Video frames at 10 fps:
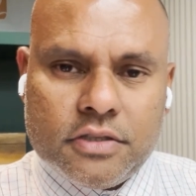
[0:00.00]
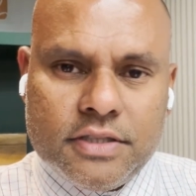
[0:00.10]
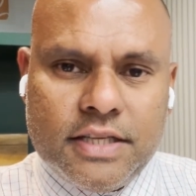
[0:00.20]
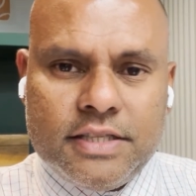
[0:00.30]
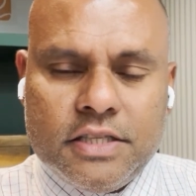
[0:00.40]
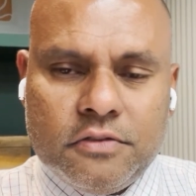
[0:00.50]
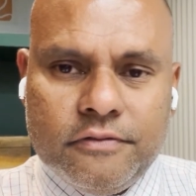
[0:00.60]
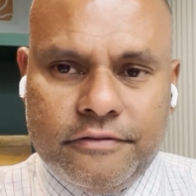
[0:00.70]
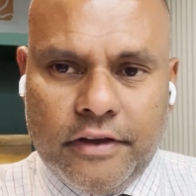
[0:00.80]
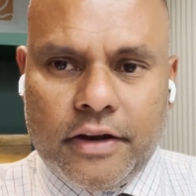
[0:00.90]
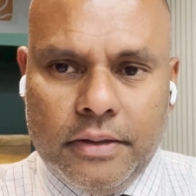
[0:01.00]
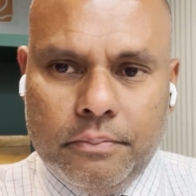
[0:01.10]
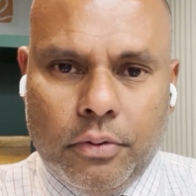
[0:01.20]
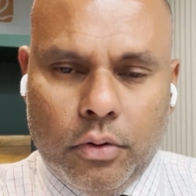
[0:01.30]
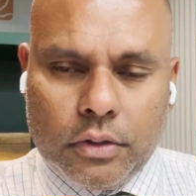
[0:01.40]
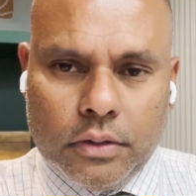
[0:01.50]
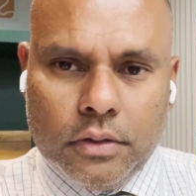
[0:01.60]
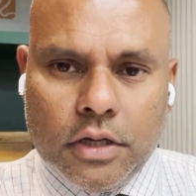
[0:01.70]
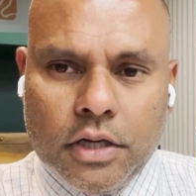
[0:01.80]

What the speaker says: This is very important.